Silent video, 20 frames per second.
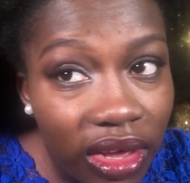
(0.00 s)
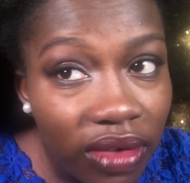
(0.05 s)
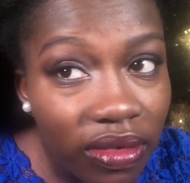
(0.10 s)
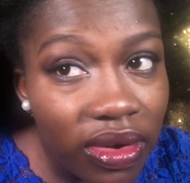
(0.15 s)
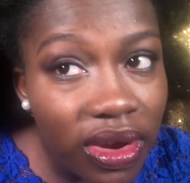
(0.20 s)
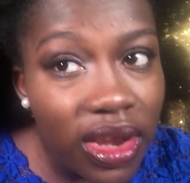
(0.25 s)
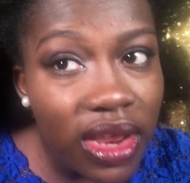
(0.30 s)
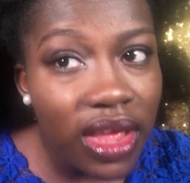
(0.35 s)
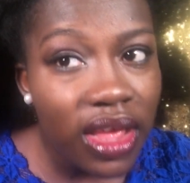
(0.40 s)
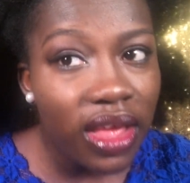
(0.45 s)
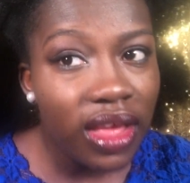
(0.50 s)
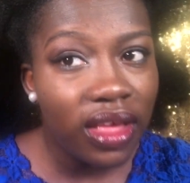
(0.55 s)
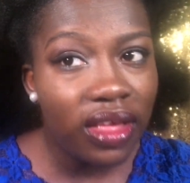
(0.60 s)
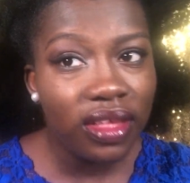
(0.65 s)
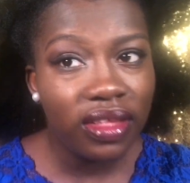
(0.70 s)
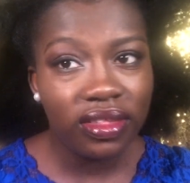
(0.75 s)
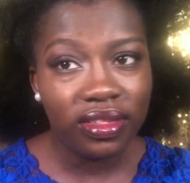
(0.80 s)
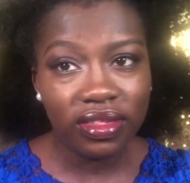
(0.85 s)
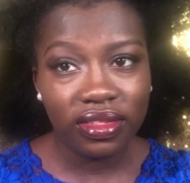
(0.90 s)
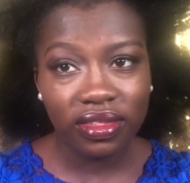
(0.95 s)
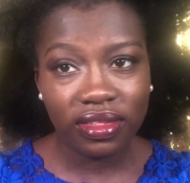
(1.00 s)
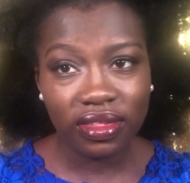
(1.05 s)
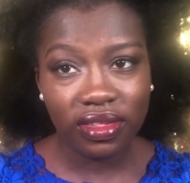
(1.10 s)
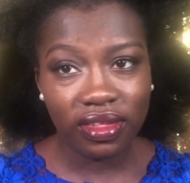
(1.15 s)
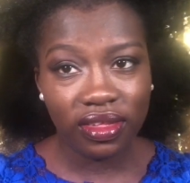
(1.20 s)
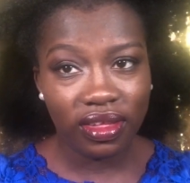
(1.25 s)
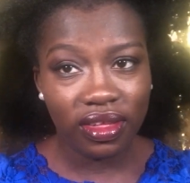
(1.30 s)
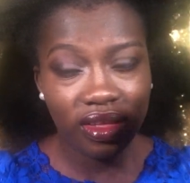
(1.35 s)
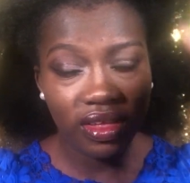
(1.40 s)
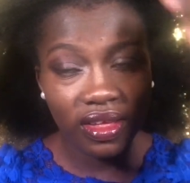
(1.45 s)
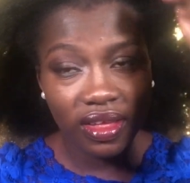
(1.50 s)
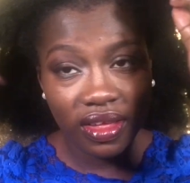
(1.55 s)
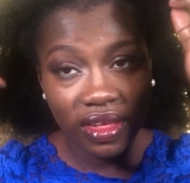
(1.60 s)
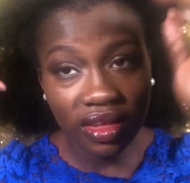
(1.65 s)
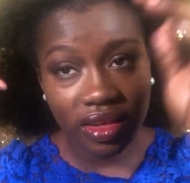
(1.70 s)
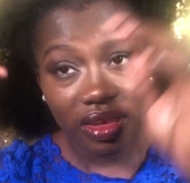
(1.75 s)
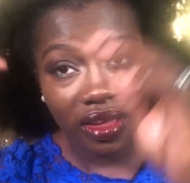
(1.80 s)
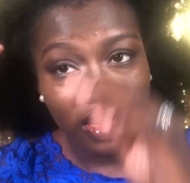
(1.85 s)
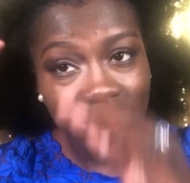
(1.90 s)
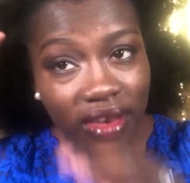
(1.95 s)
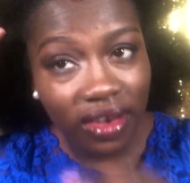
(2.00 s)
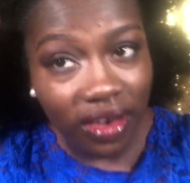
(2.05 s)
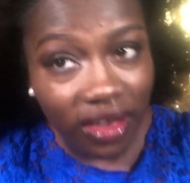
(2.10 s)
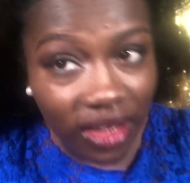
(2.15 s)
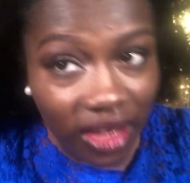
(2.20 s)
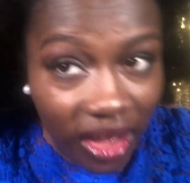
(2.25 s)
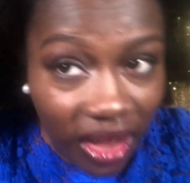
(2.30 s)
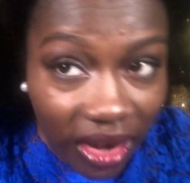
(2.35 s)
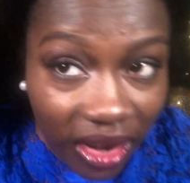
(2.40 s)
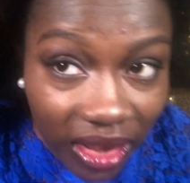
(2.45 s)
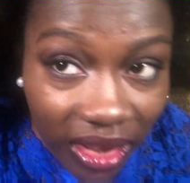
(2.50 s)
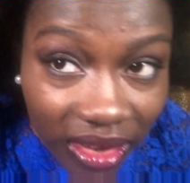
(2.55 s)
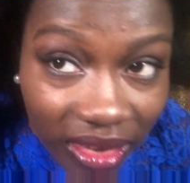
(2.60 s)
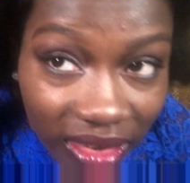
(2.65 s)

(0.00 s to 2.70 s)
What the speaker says: It is. Look at it.